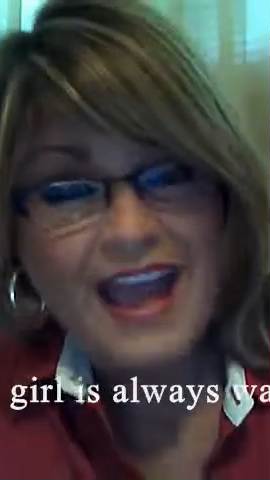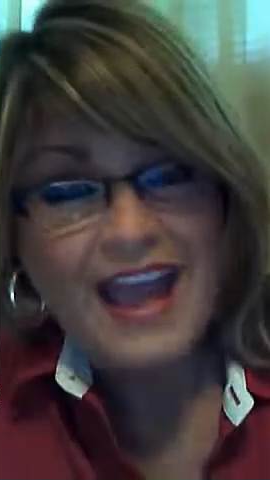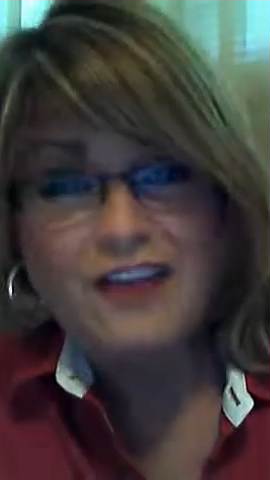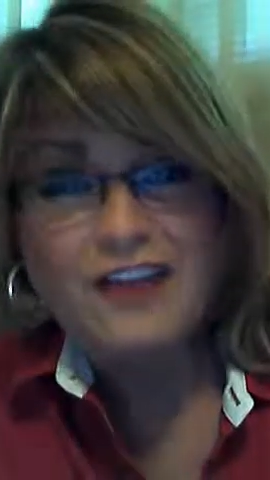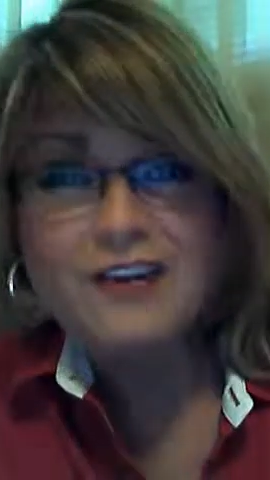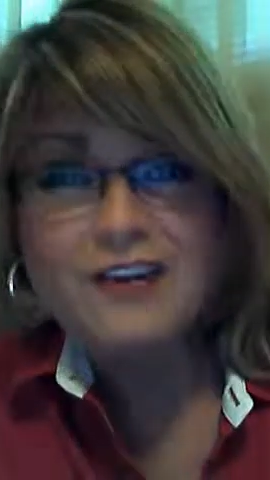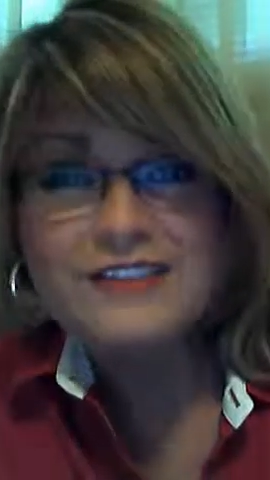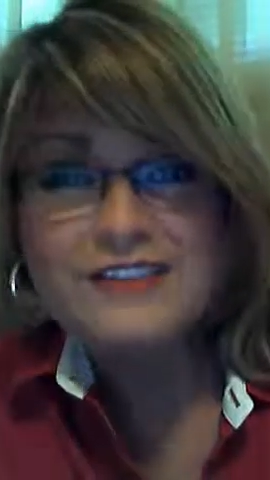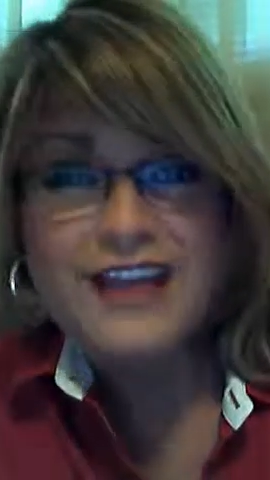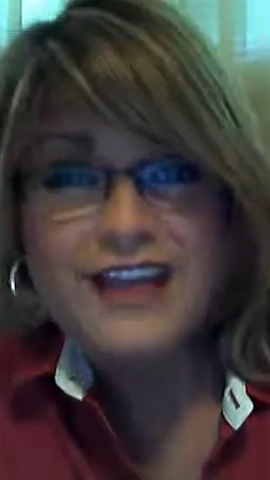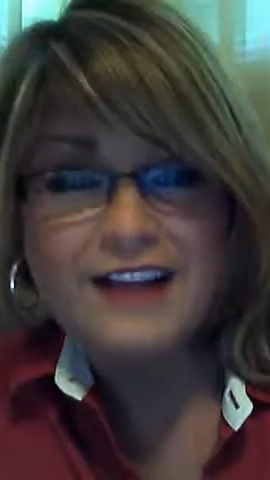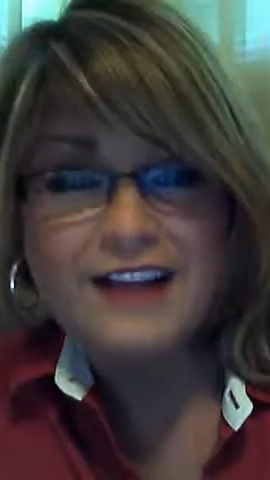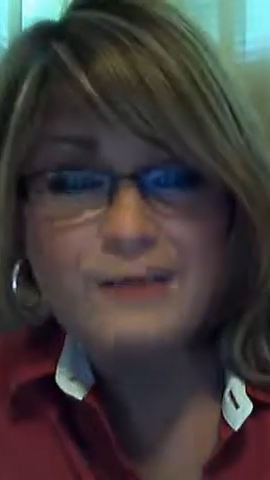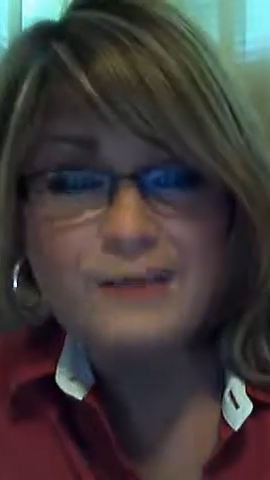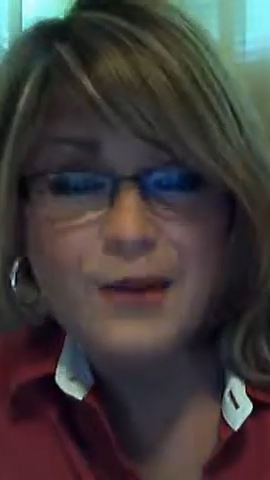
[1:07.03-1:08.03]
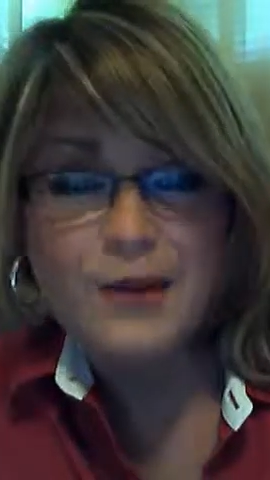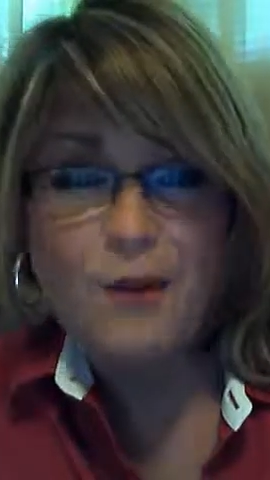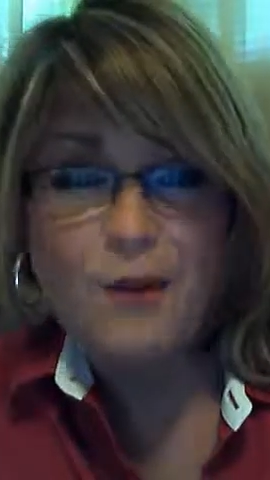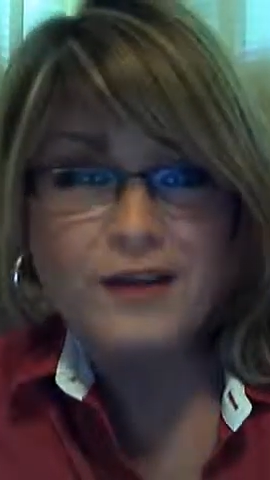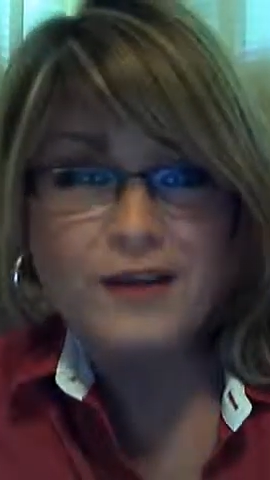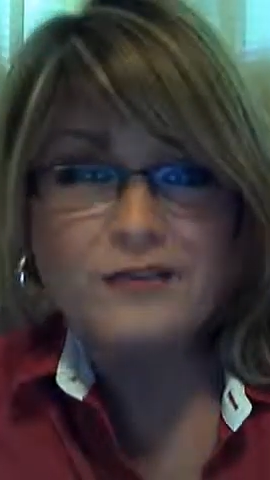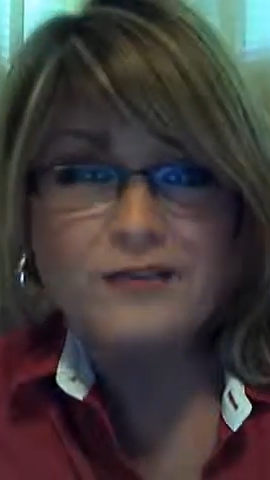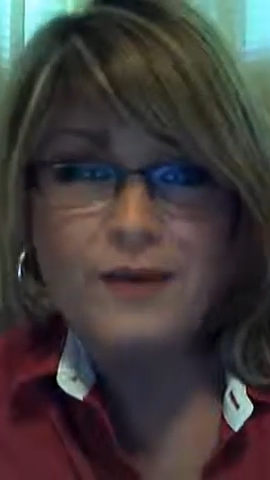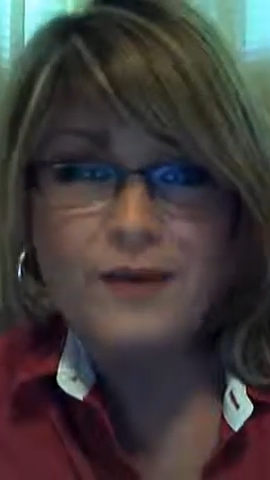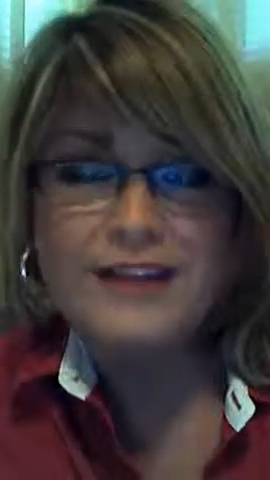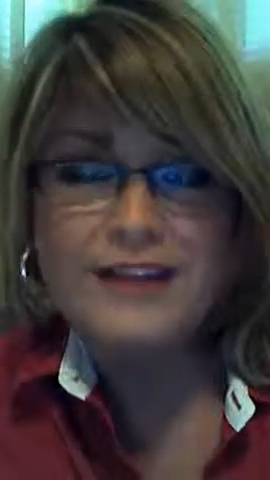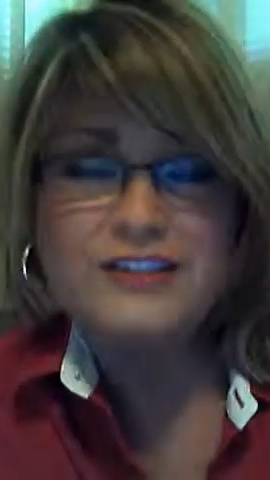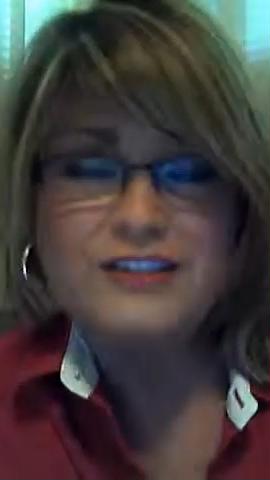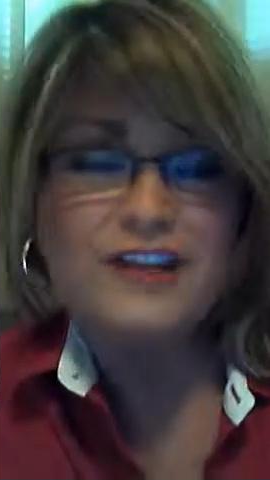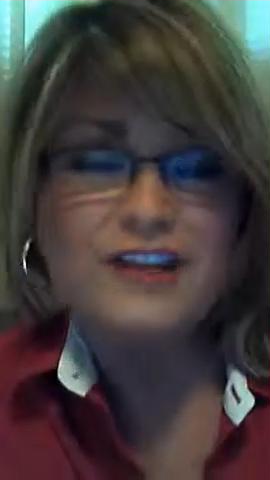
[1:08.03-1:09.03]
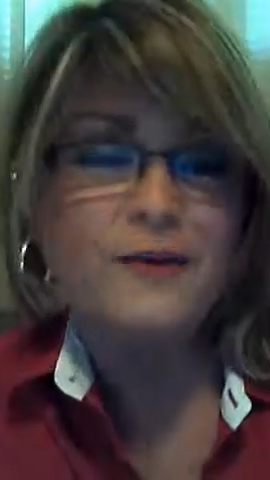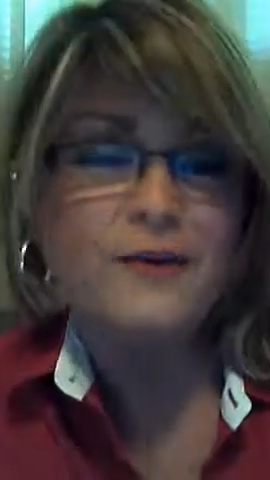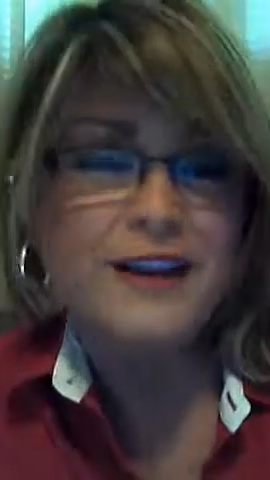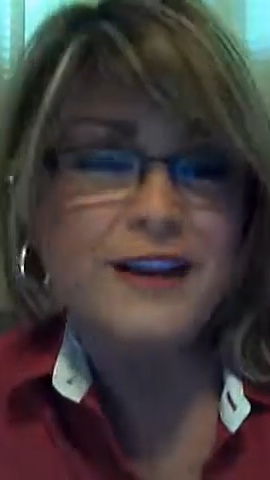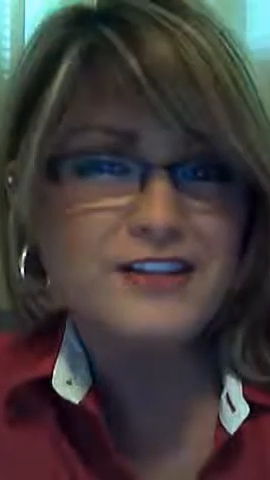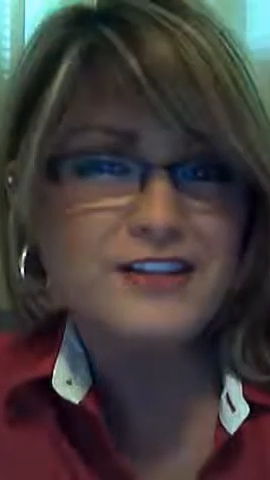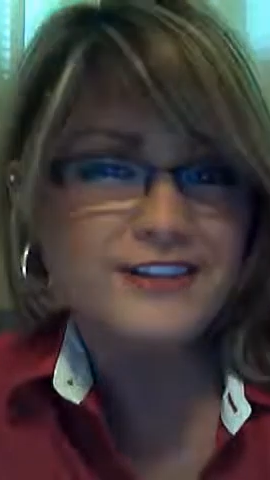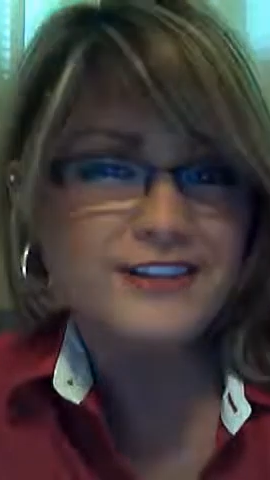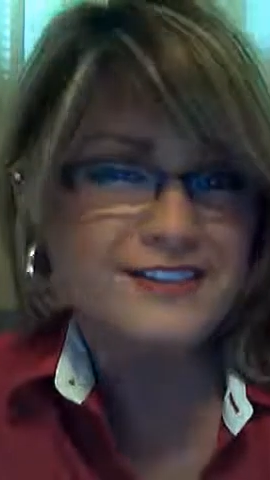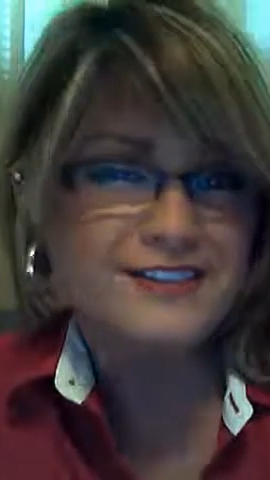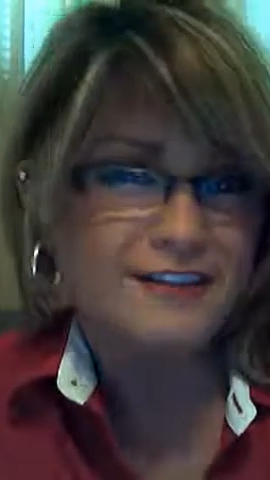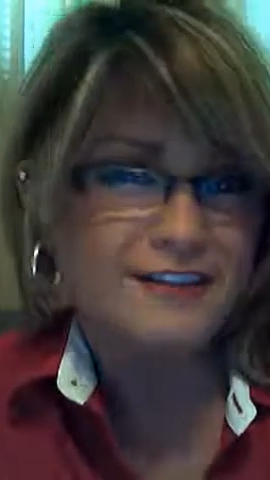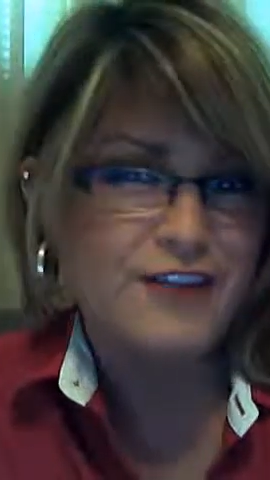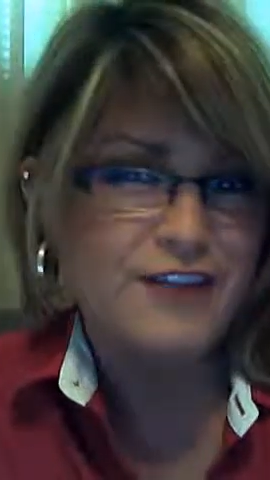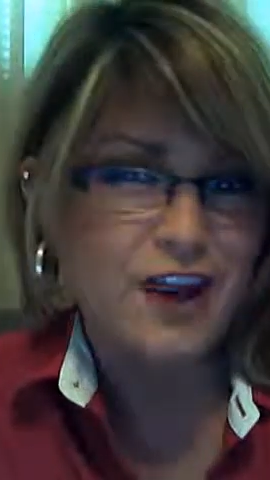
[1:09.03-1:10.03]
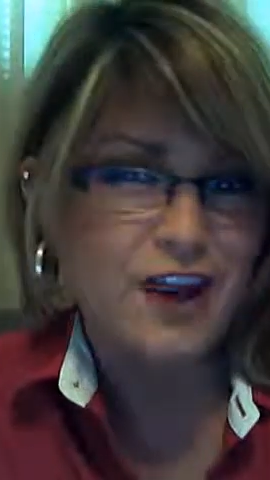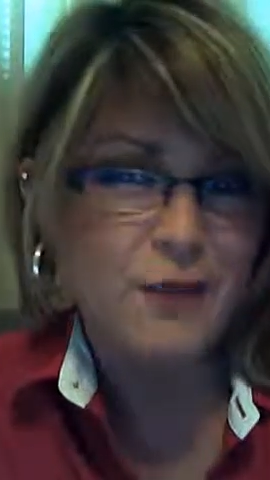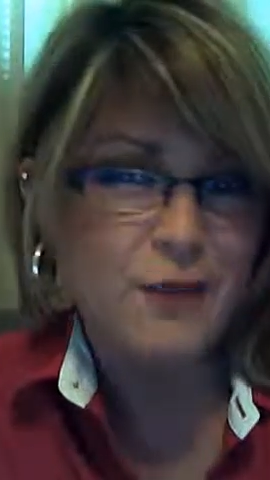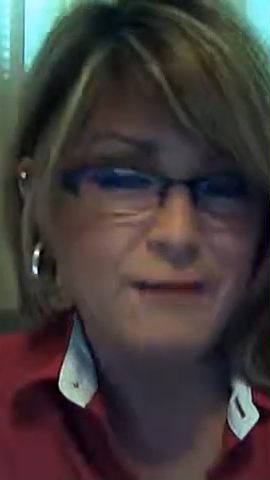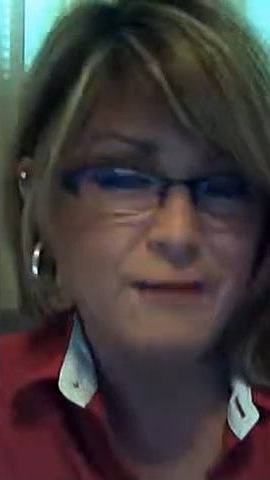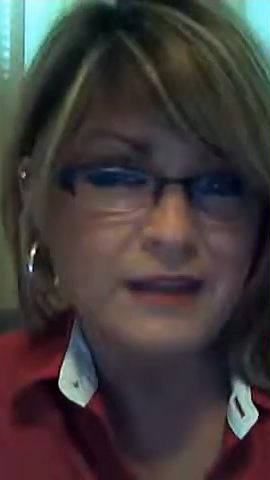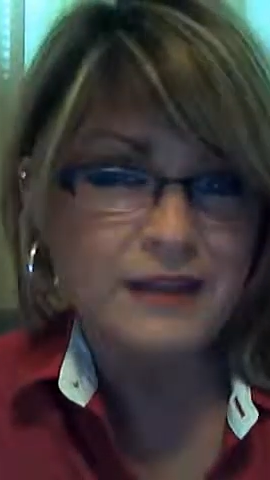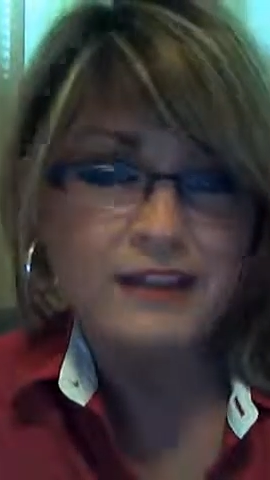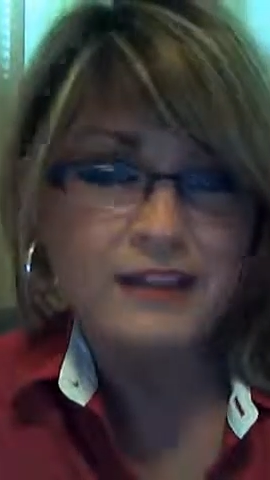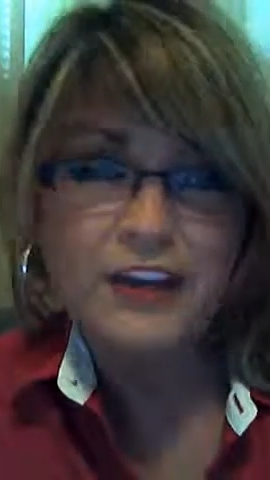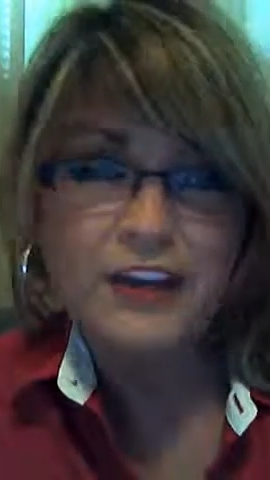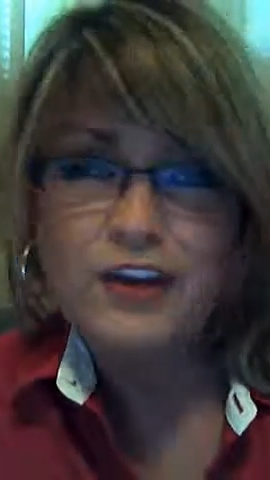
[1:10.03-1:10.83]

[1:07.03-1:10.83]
At Girl Scouts, we want to raise generations of young women